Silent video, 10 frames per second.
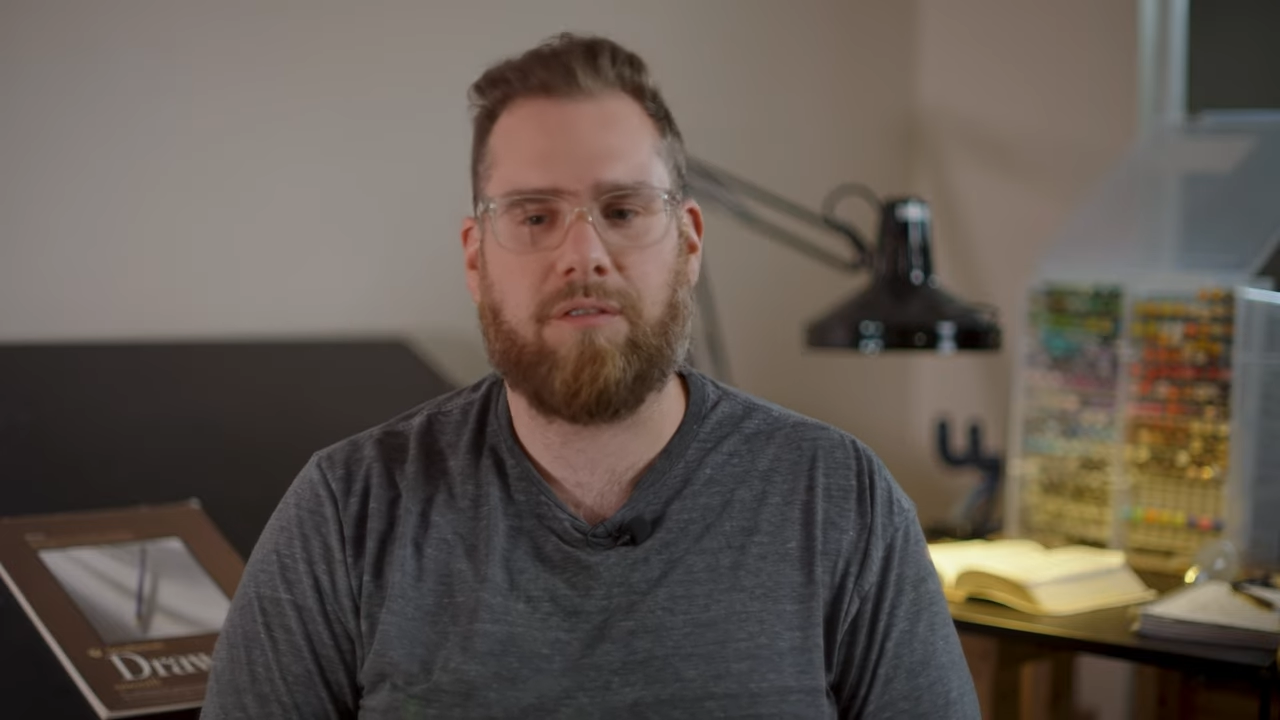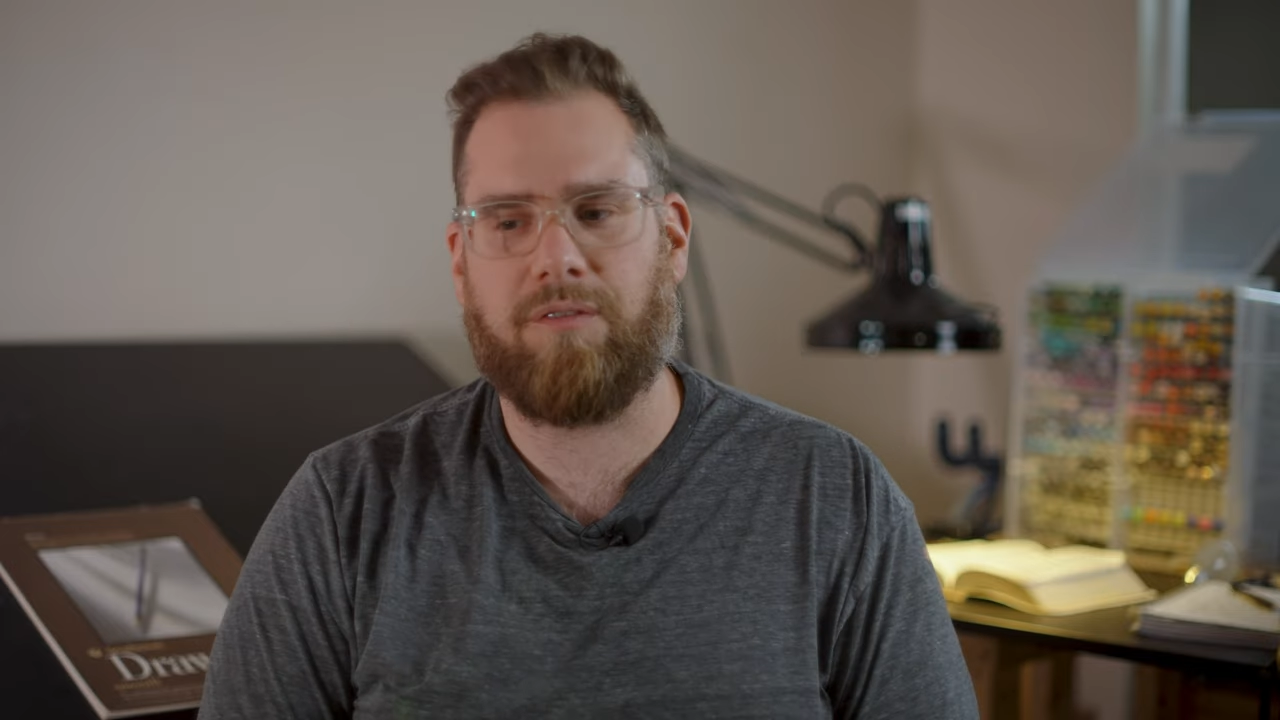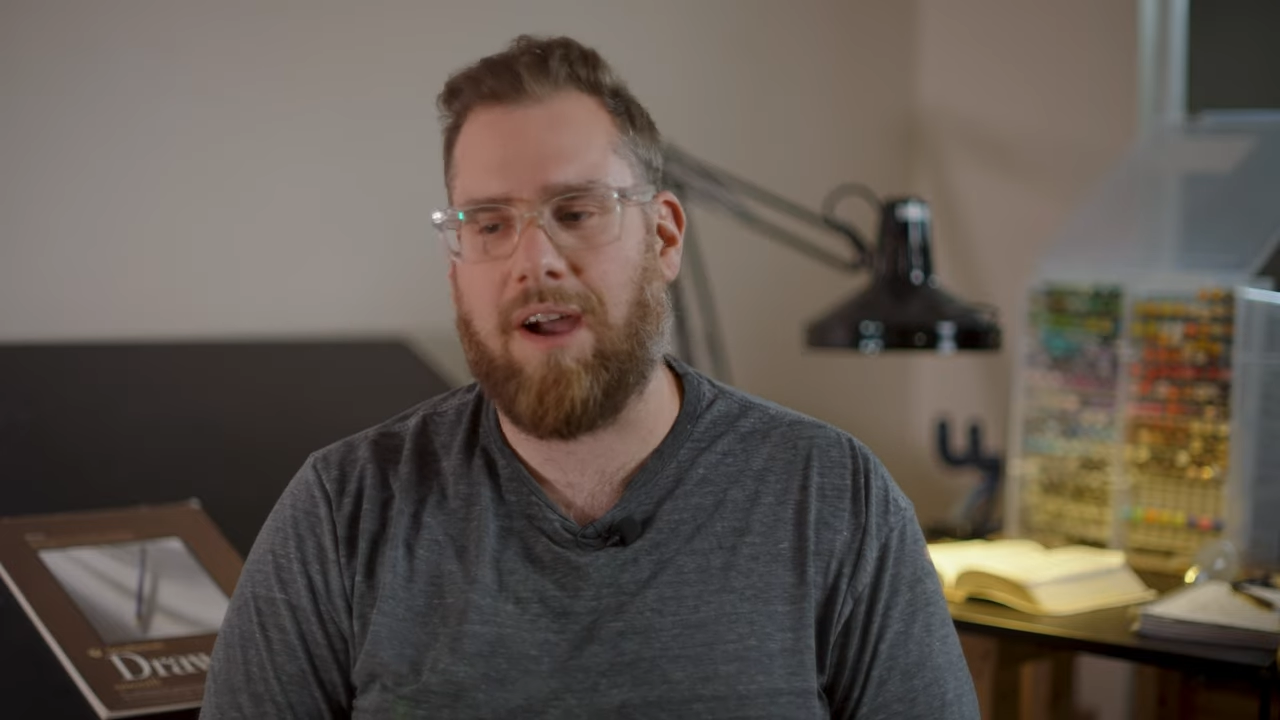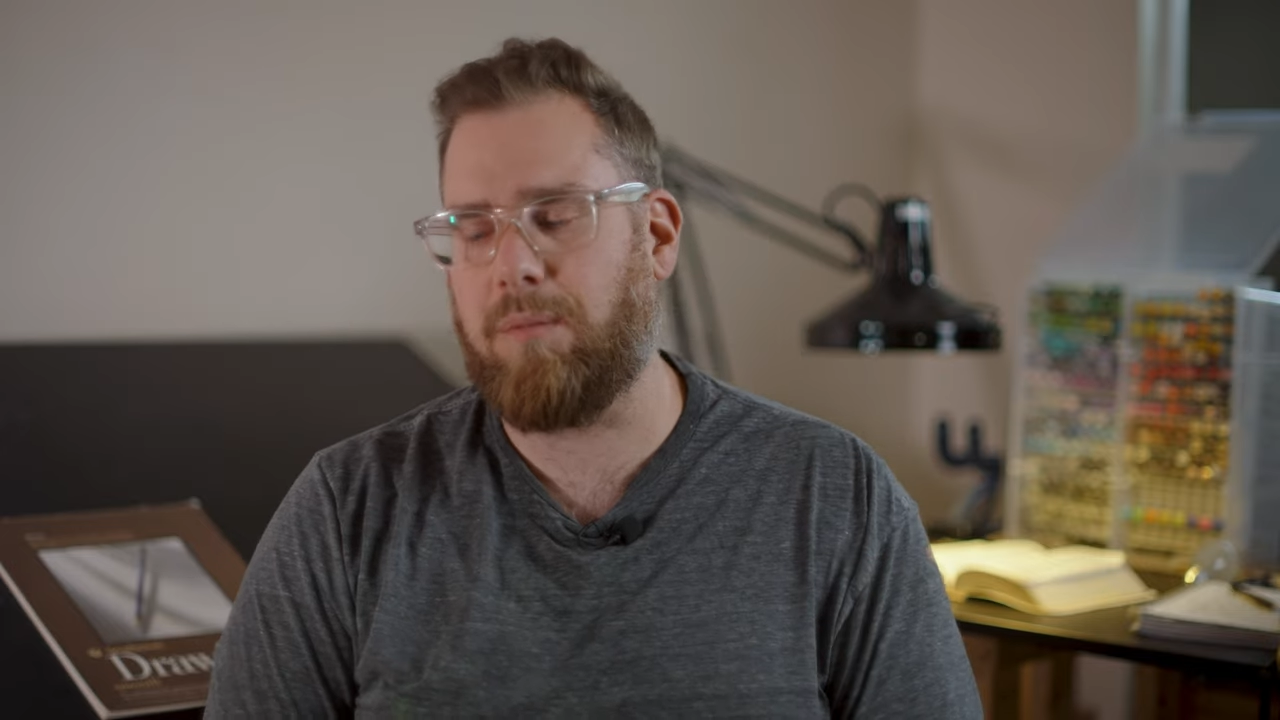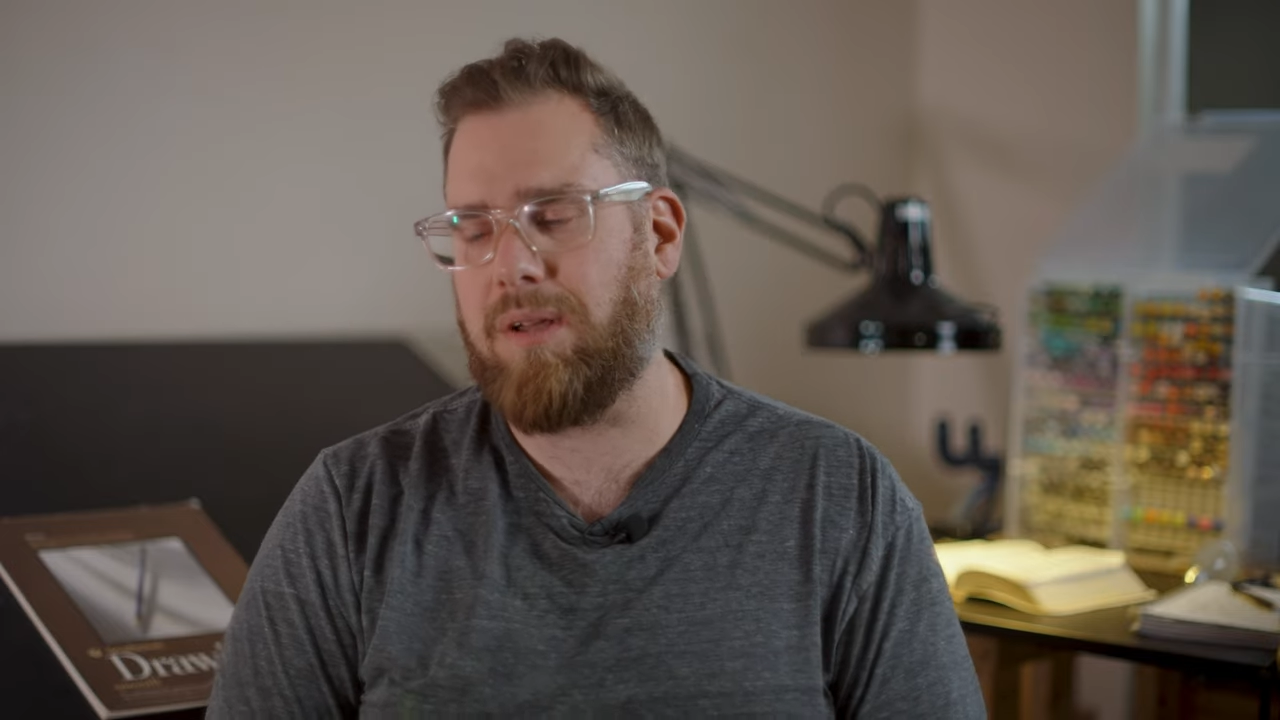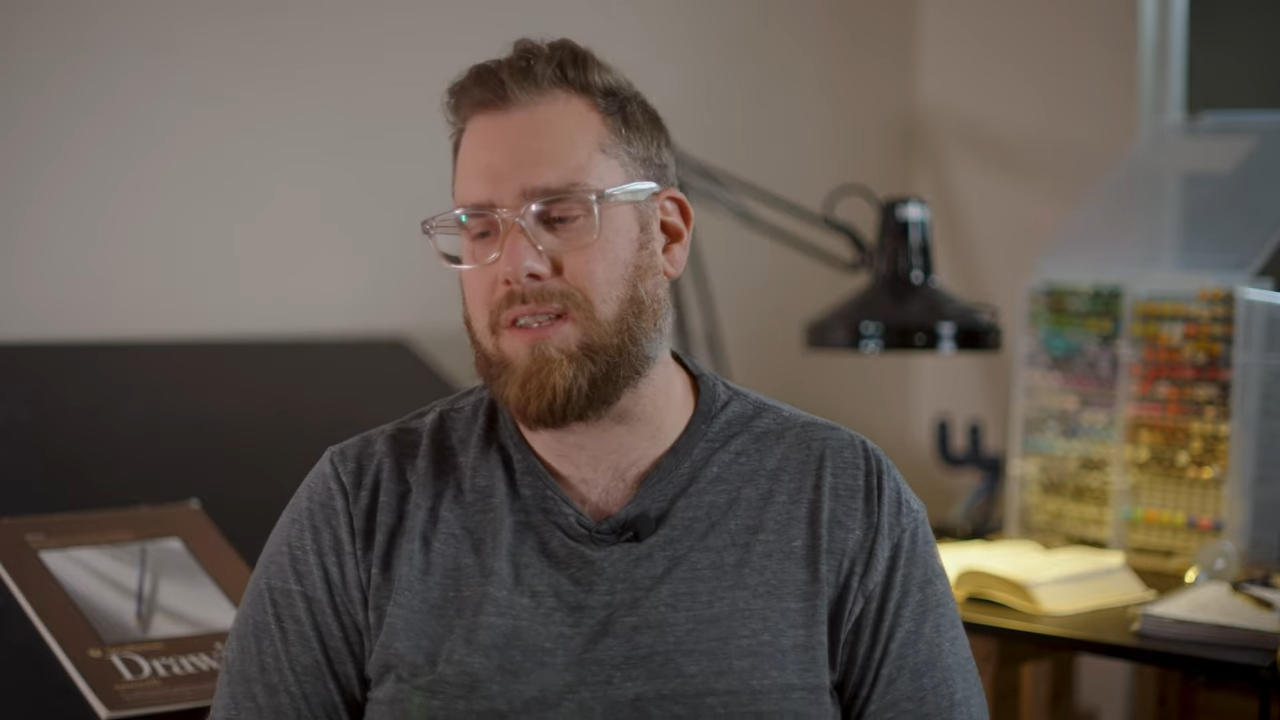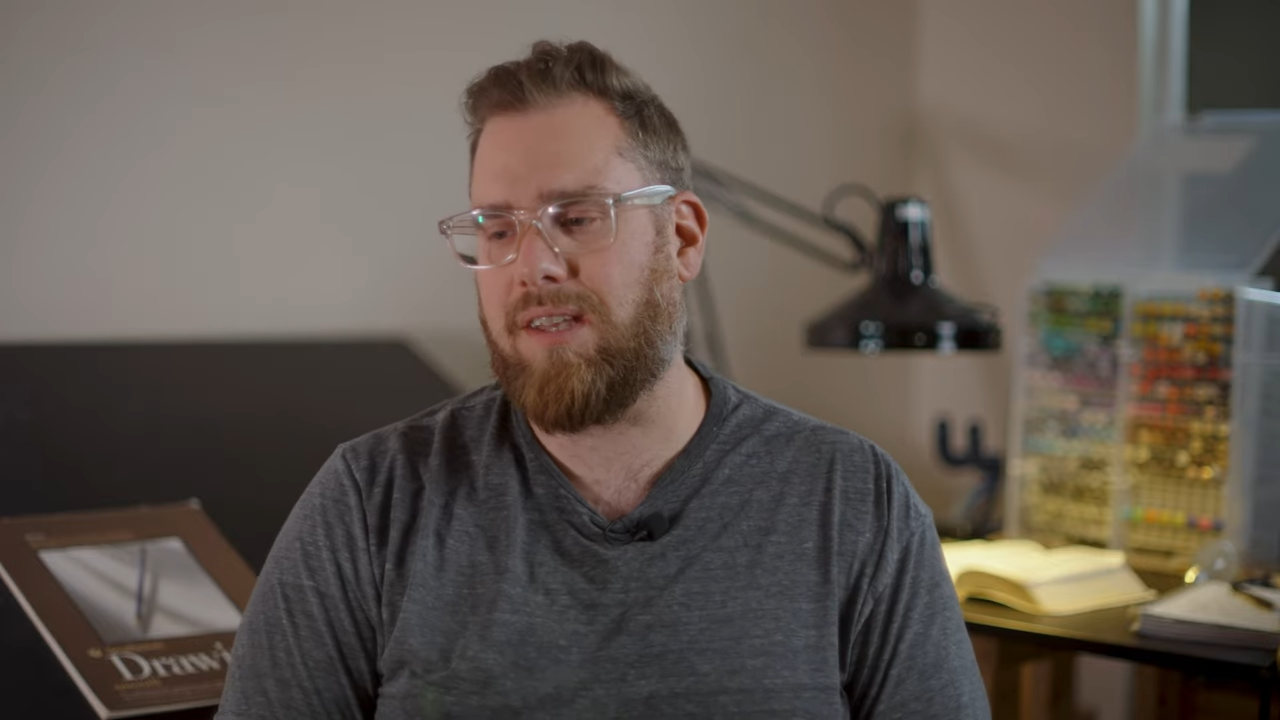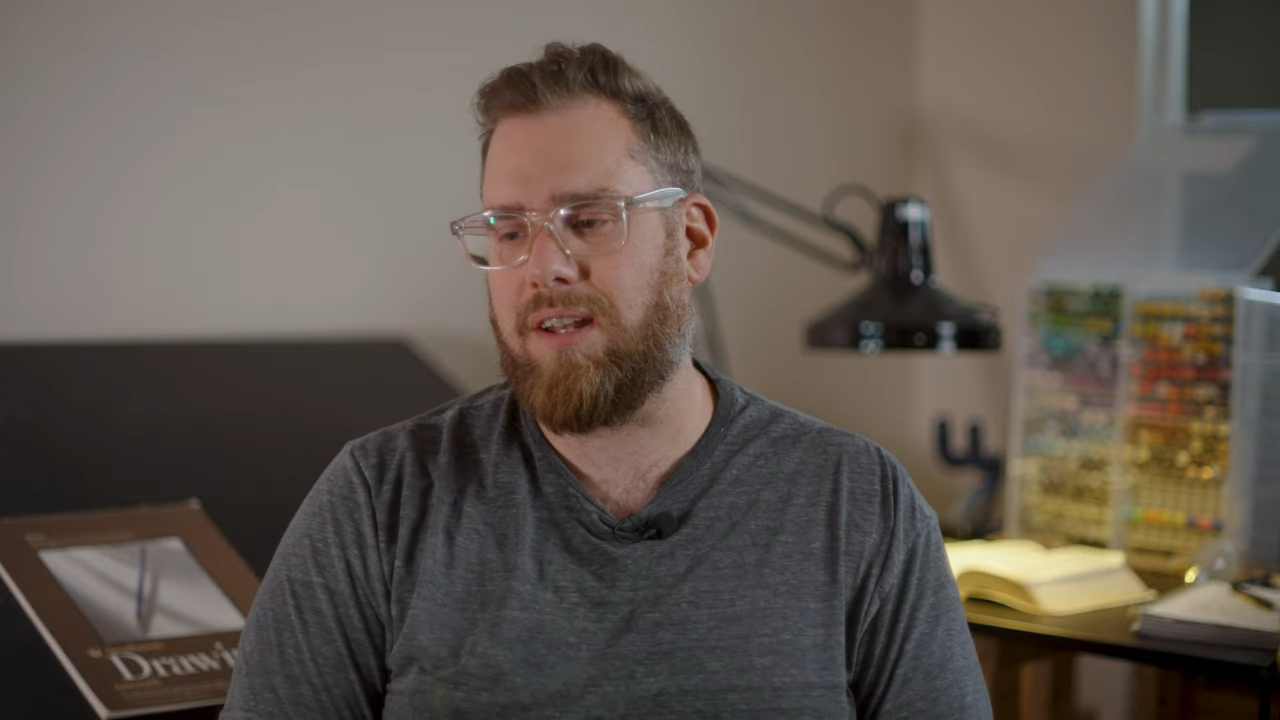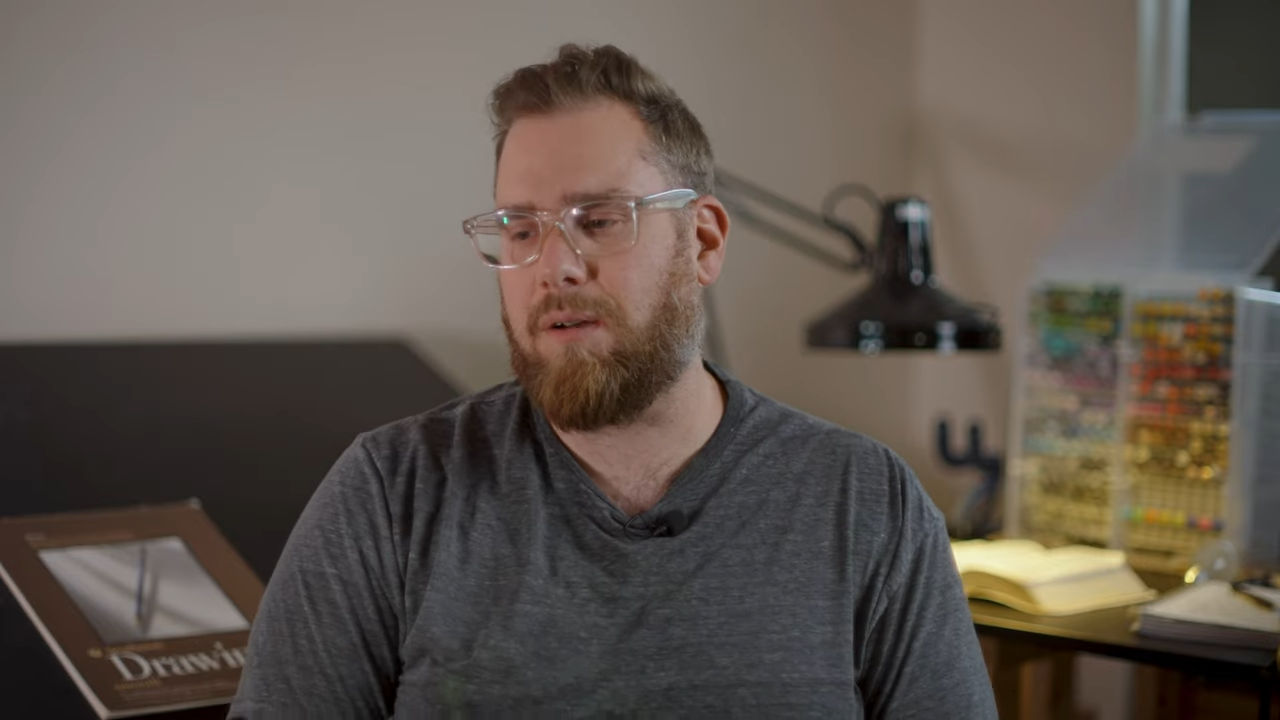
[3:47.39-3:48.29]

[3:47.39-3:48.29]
Vitamix sitting